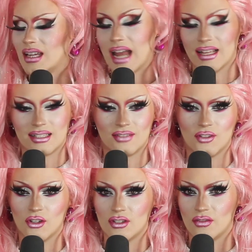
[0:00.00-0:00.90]
Yes, for
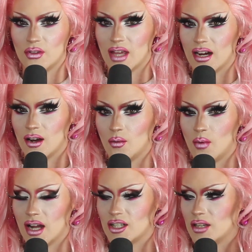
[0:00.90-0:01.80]
those of you that are
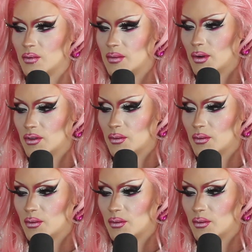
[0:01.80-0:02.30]
watching, we both are